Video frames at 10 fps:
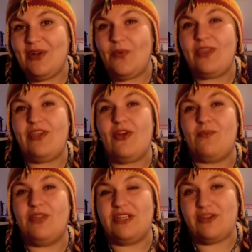with your own
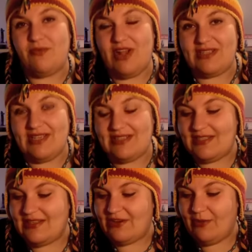pleasure
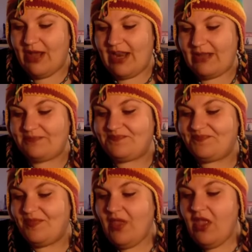processes in your body.
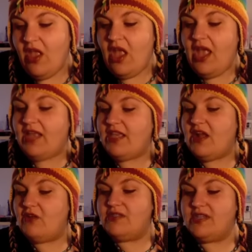It can
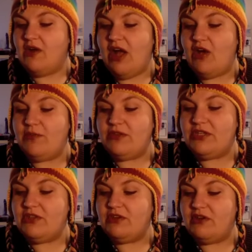also help you
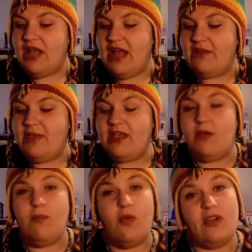to learn how to become
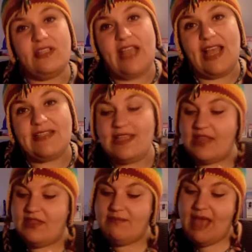more intense
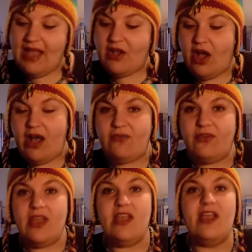and then back off
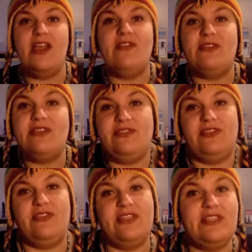in order to
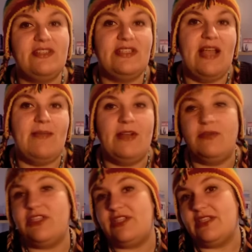increase your stamina,
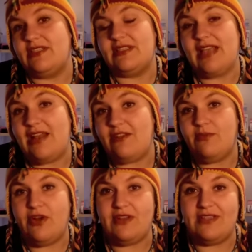which is kind of the
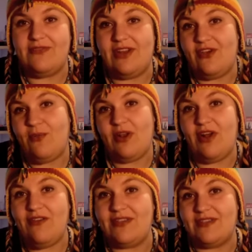point of this video, but
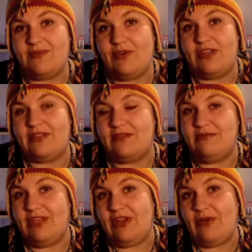all this is pretty good,
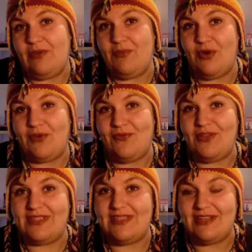you know, important,
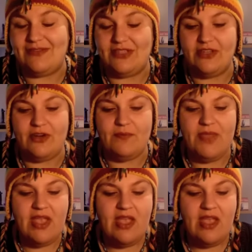fun stuff to learn.